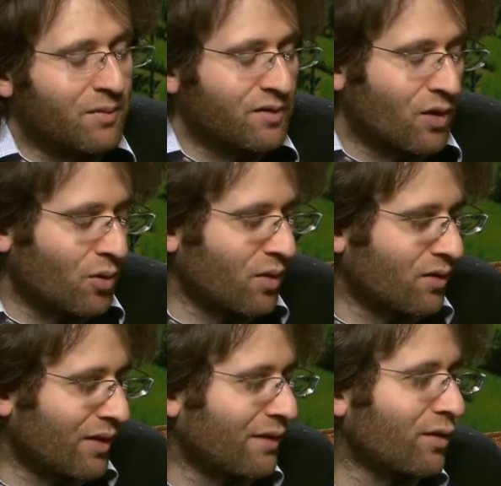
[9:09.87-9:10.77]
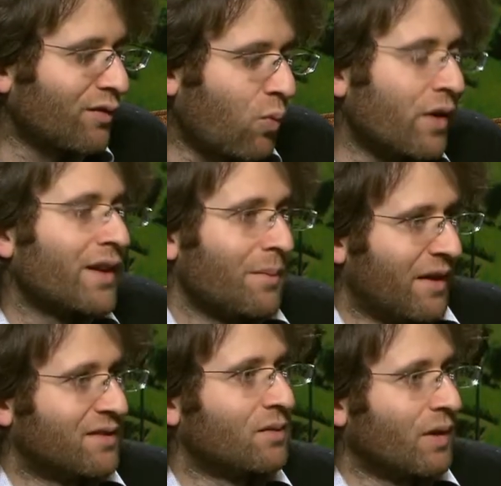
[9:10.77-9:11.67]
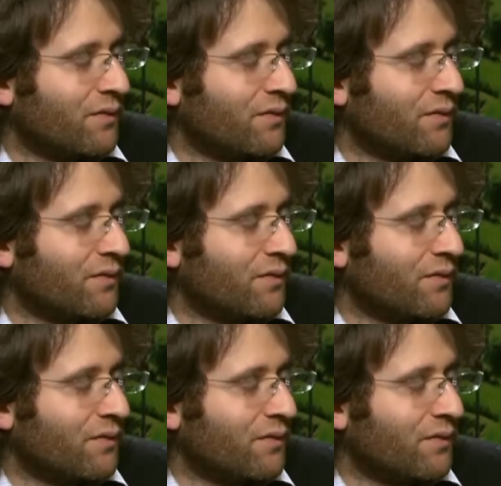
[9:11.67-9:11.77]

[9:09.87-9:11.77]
So that's sort of one dimension.